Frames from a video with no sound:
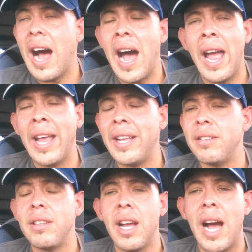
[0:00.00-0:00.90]

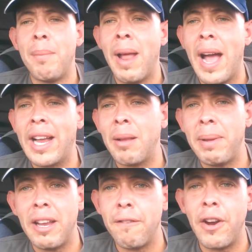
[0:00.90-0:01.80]
I, I'm not going to
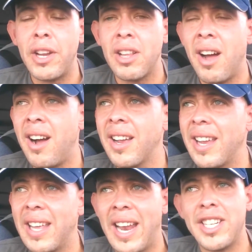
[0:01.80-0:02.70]
be here very long.
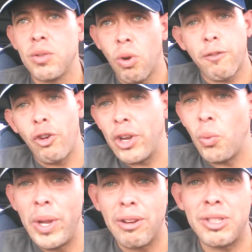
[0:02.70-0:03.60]
Can I just work for like a
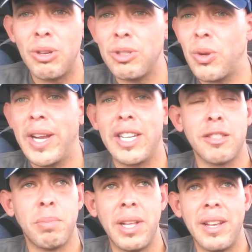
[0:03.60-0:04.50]
week or two so I can
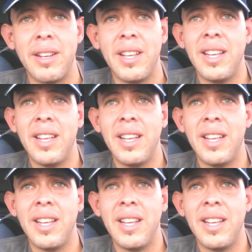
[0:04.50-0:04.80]
split?